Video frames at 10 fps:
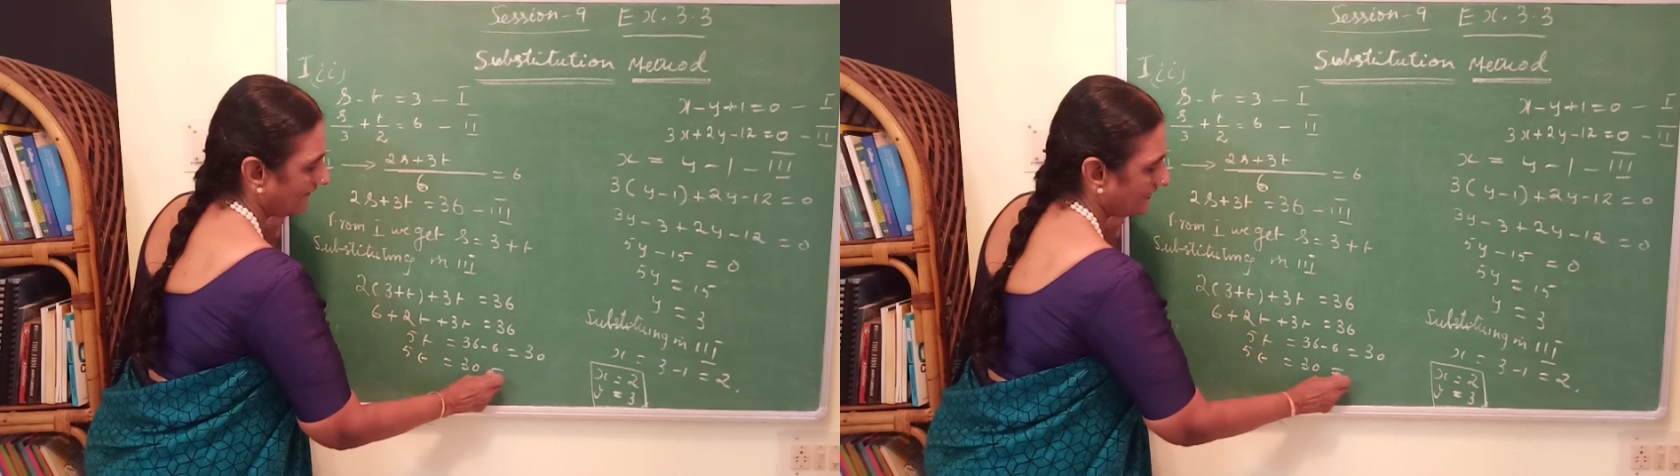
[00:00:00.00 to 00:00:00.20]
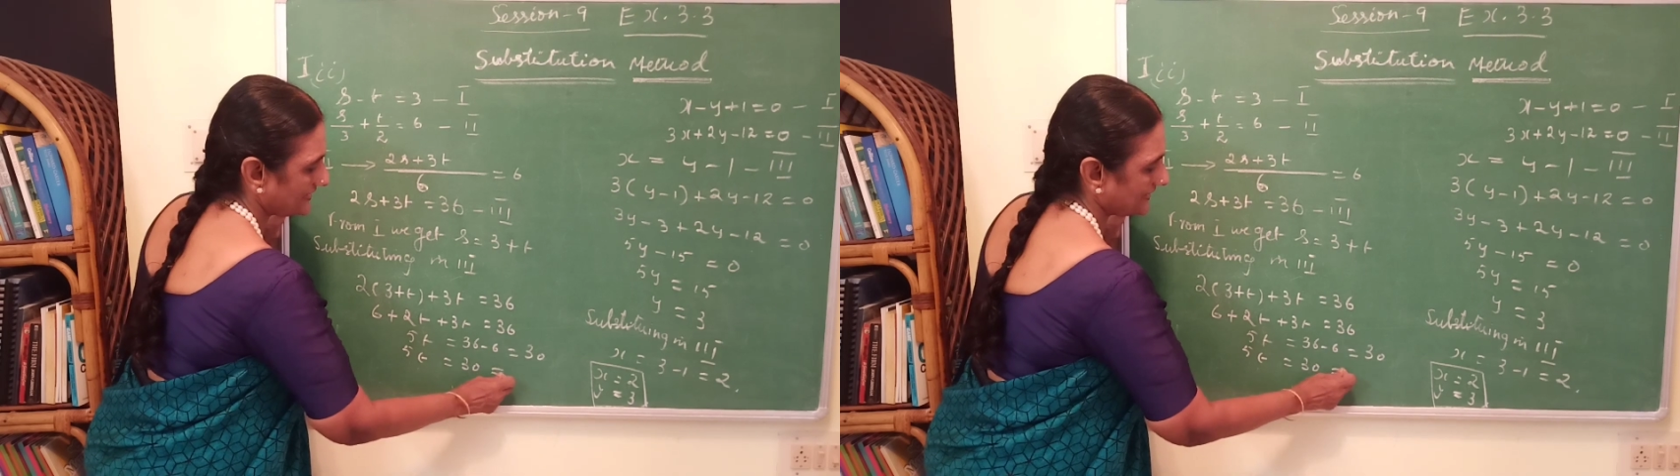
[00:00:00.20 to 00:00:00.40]

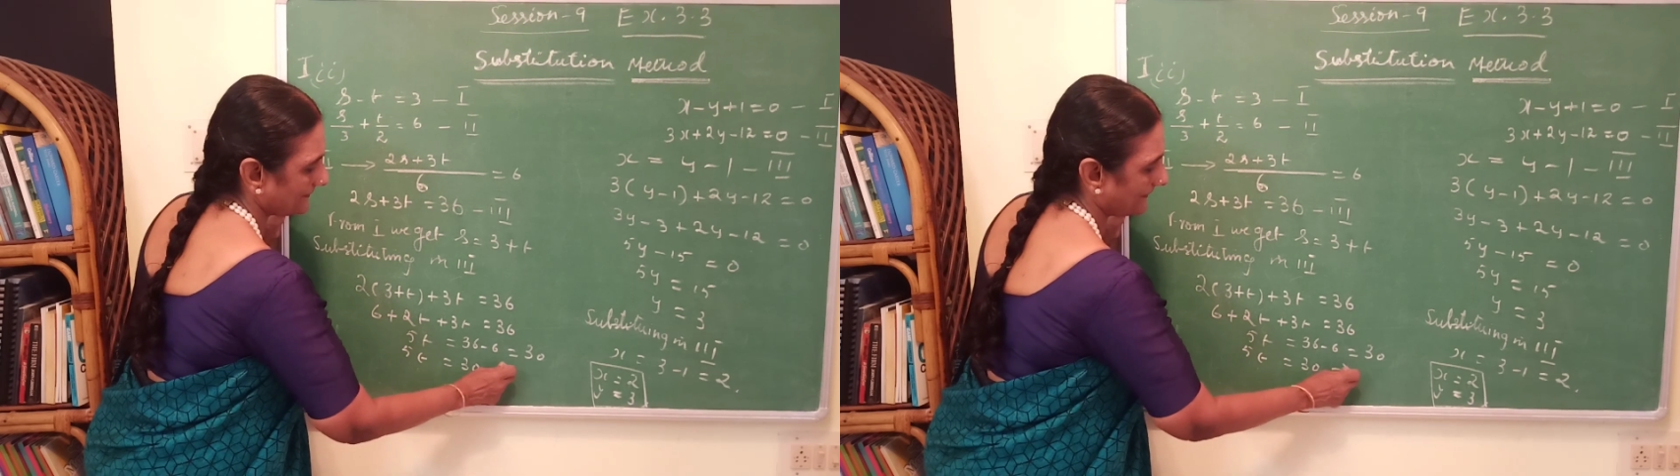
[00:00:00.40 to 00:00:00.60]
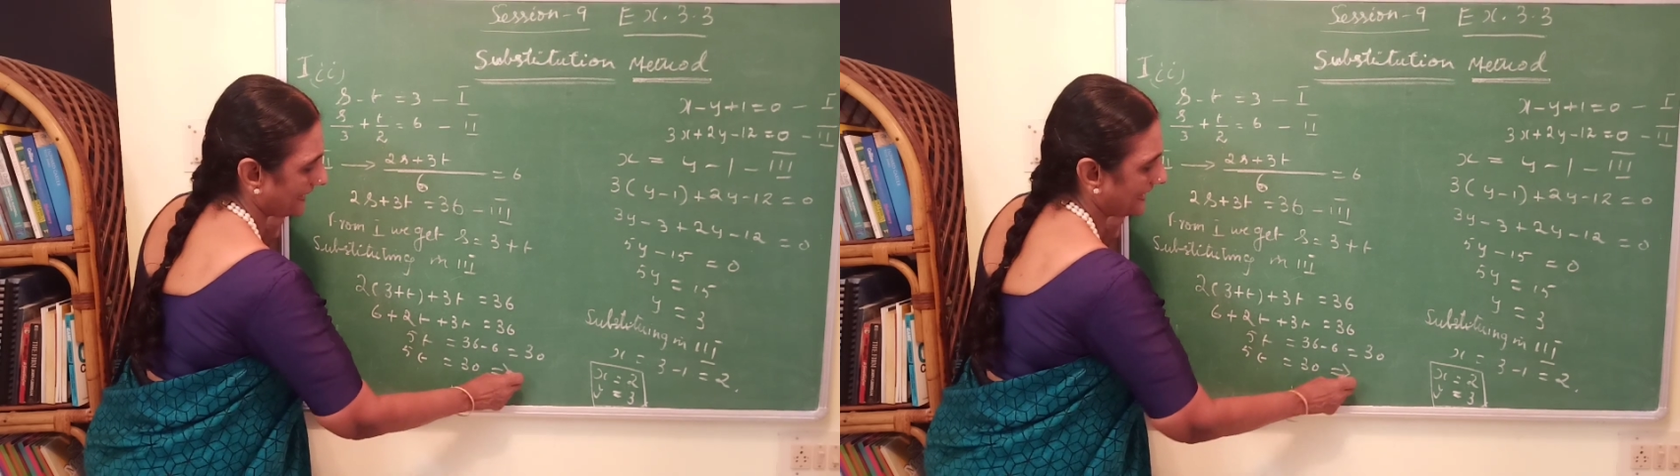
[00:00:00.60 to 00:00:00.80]
which
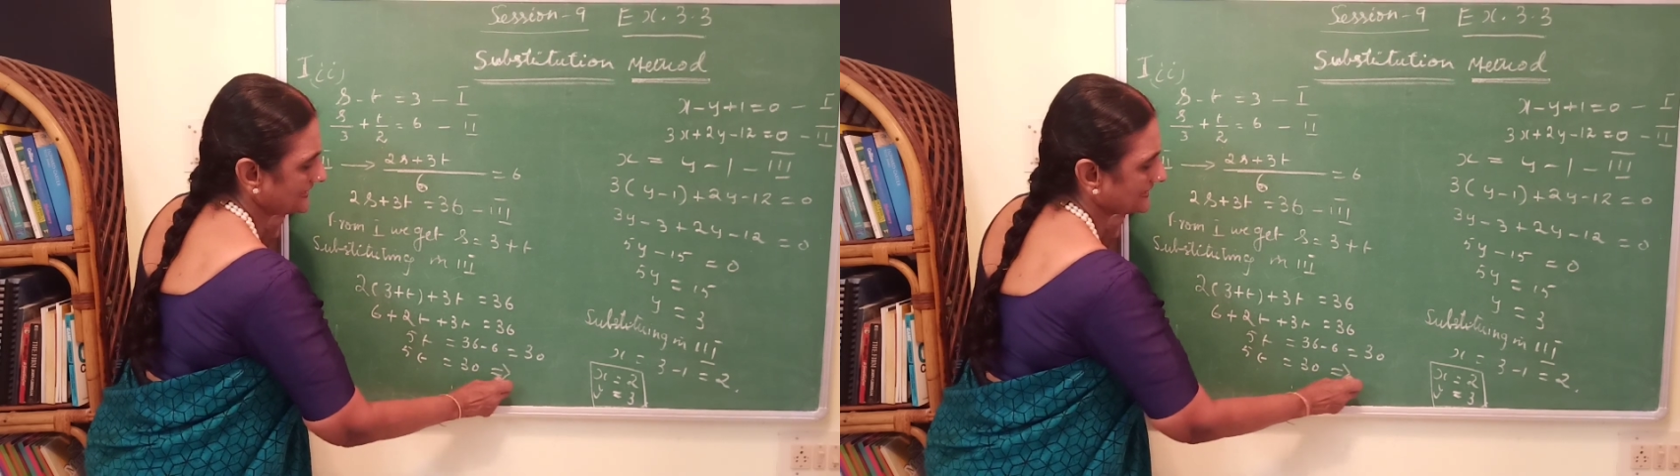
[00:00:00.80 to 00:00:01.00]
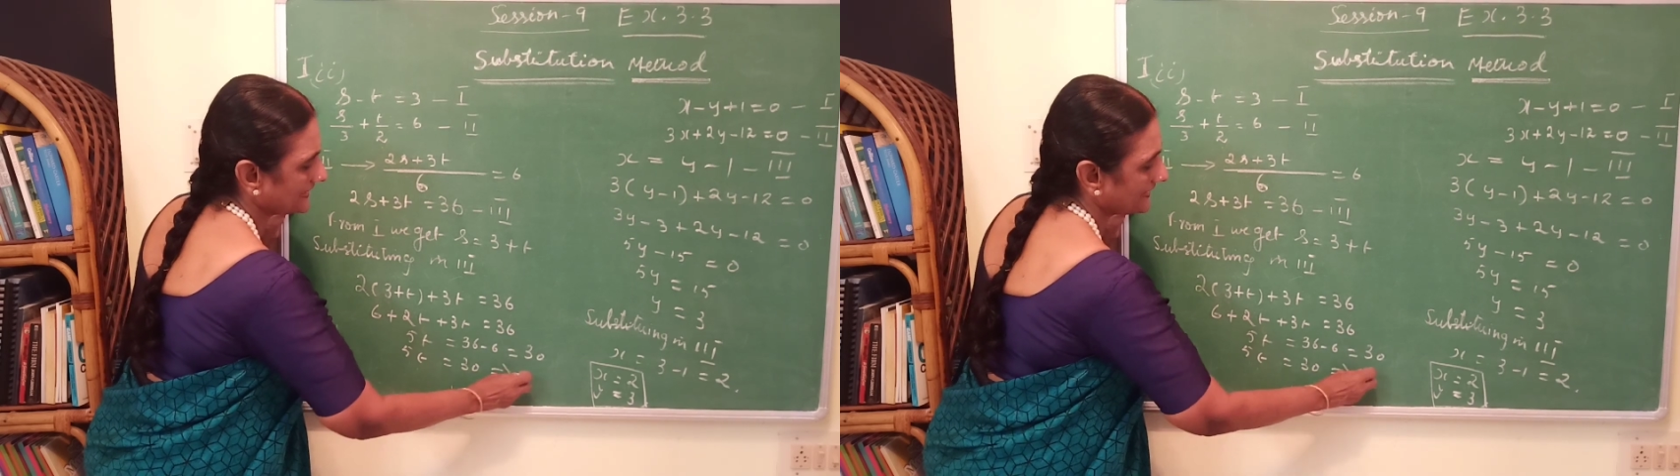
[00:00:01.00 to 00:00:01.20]

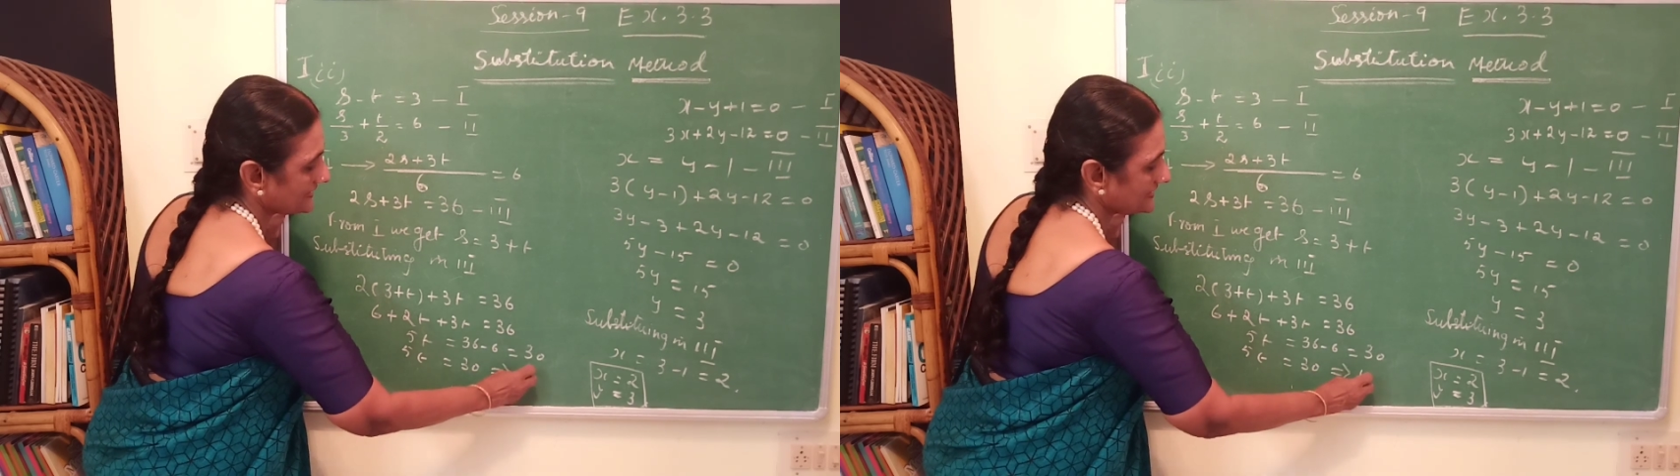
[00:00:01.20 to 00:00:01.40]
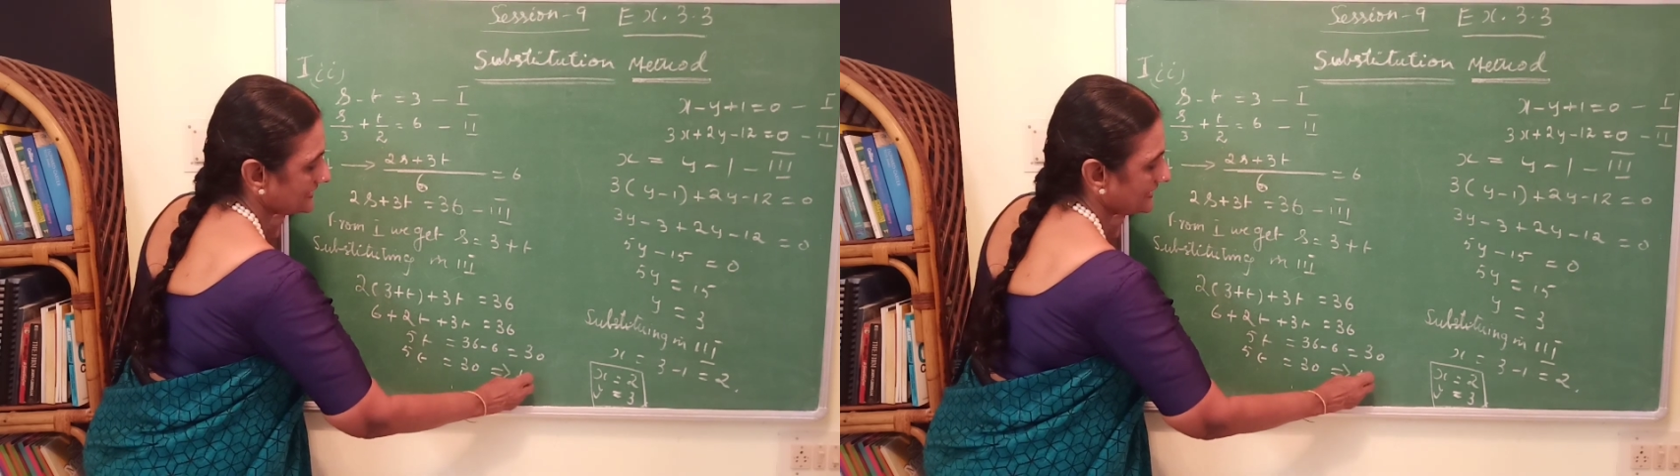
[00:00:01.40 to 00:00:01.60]
implies
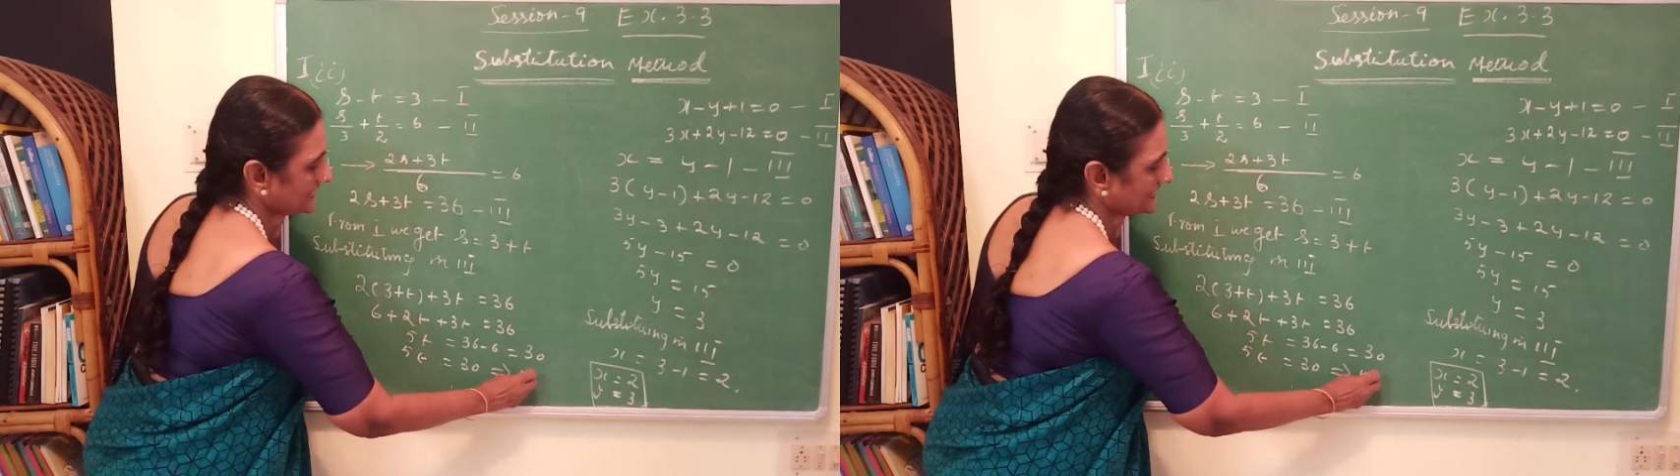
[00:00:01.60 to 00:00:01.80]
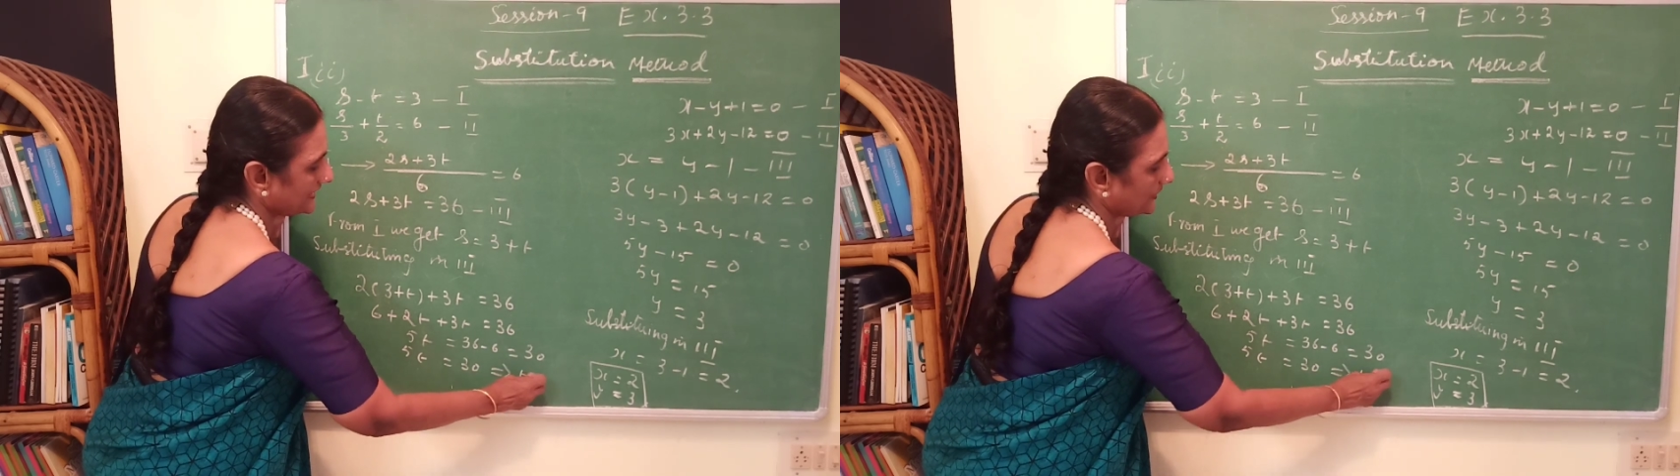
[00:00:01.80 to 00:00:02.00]
t
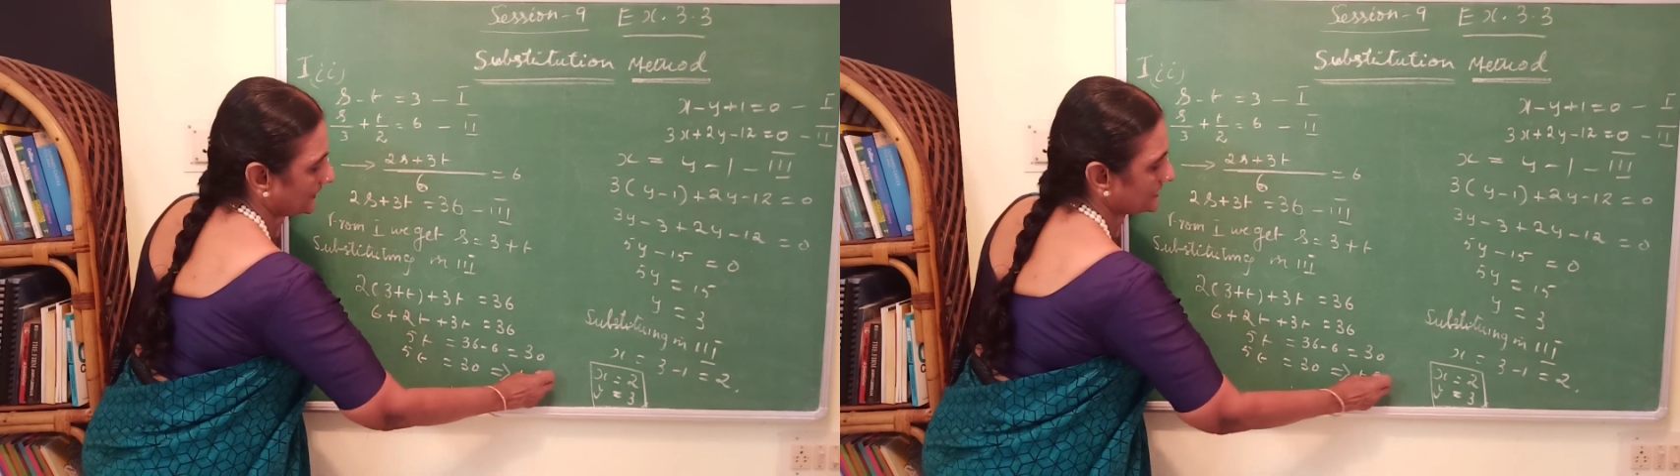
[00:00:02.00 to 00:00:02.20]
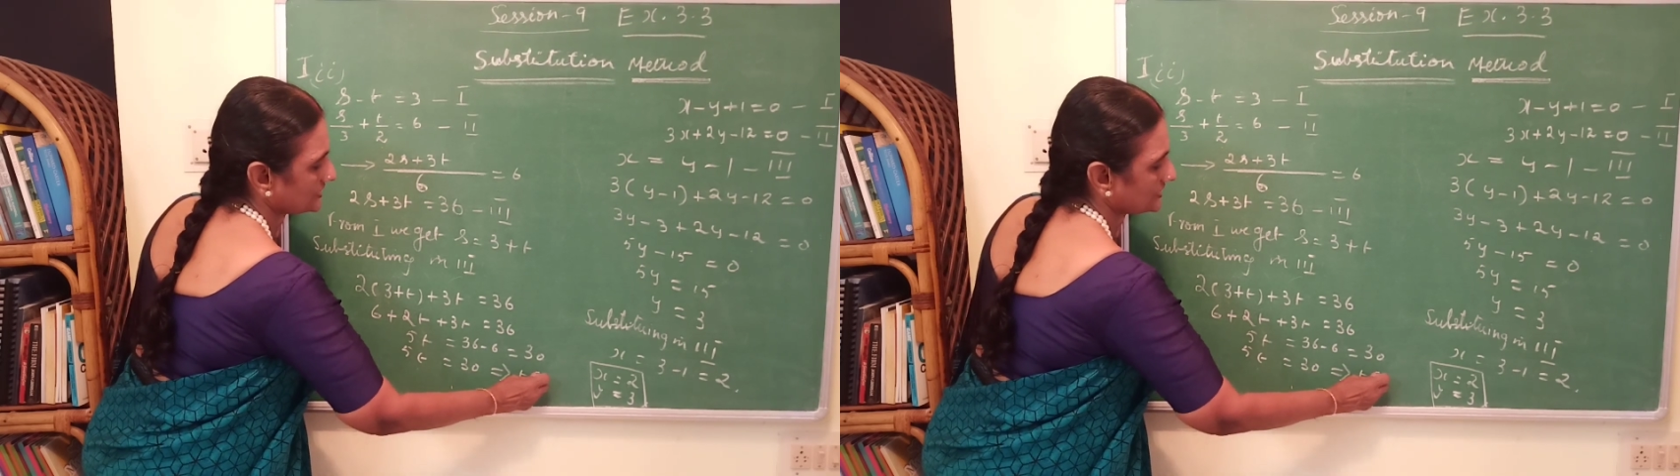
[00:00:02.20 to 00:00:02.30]
is equal